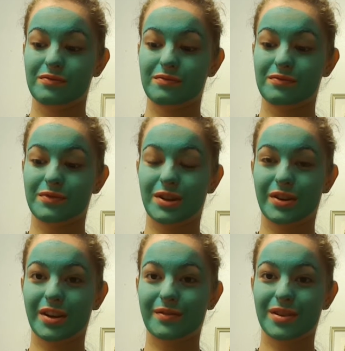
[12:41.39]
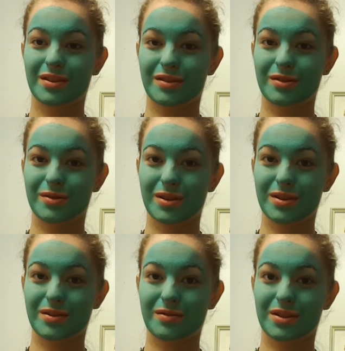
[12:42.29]
when you have all the issues I
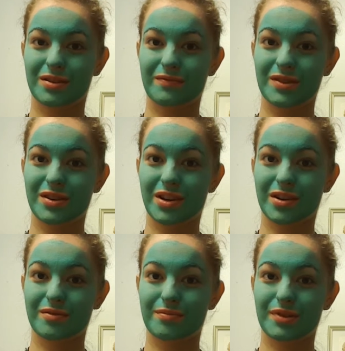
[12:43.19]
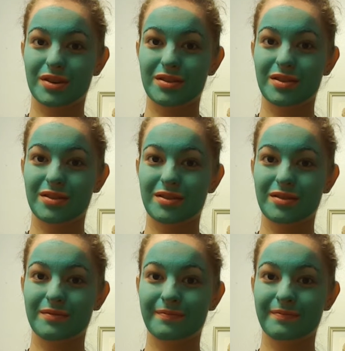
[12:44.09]
do, it's a very hard process.